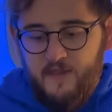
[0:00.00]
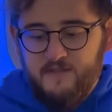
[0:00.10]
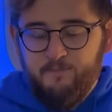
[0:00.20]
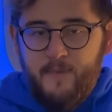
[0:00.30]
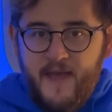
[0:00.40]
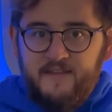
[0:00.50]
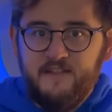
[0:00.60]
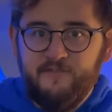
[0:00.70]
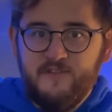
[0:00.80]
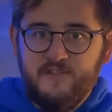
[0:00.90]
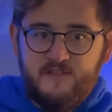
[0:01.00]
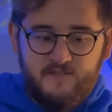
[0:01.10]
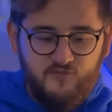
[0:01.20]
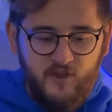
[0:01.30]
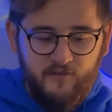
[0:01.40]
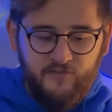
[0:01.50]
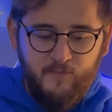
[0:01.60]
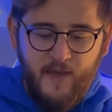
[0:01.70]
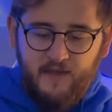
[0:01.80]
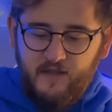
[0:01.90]
The main differences straight off the
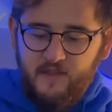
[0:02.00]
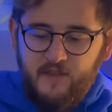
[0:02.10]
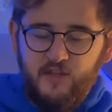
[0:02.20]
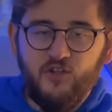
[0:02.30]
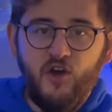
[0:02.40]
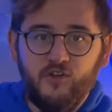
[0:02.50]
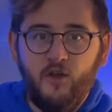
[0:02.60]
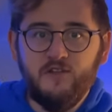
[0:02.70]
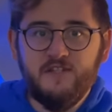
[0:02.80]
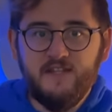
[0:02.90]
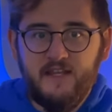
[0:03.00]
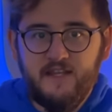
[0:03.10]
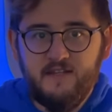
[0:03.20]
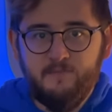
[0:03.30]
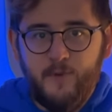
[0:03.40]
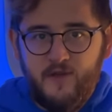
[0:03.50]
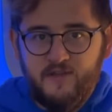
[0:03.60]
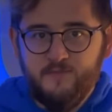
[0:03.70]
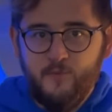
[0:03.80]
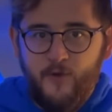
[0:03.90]
bat are that you're not going to need
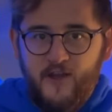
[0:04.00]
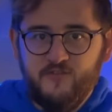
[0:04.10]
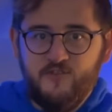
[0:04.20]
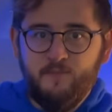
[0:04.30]
Burton's proprietary